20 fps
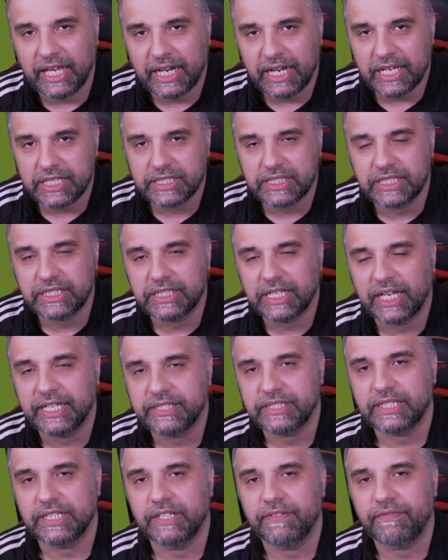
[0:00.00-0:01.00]
And as the
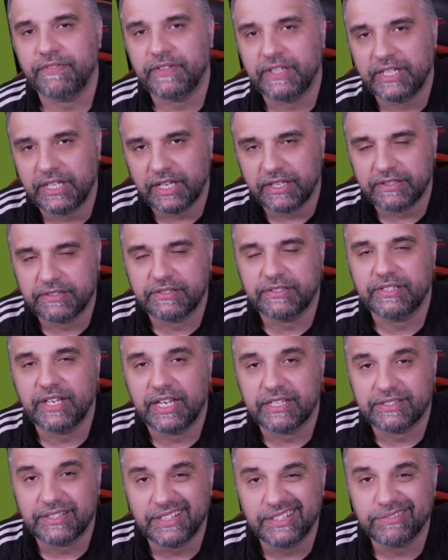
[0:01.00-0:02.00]
title of the video
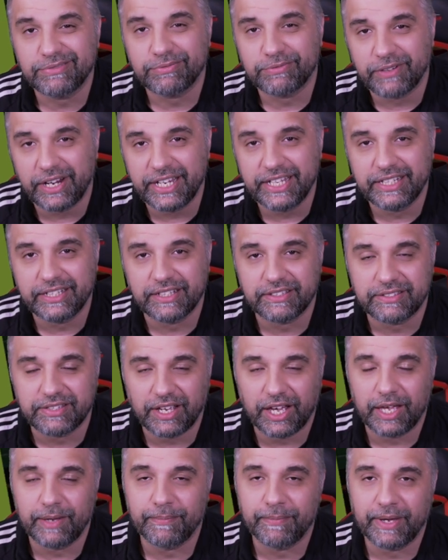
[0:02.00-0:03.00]
says, it's Reyna
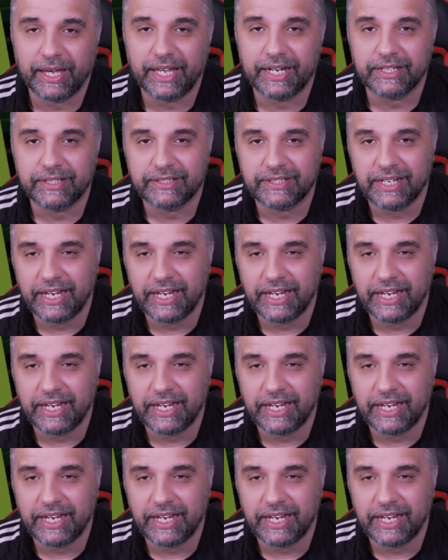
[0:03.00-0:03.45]
time, man.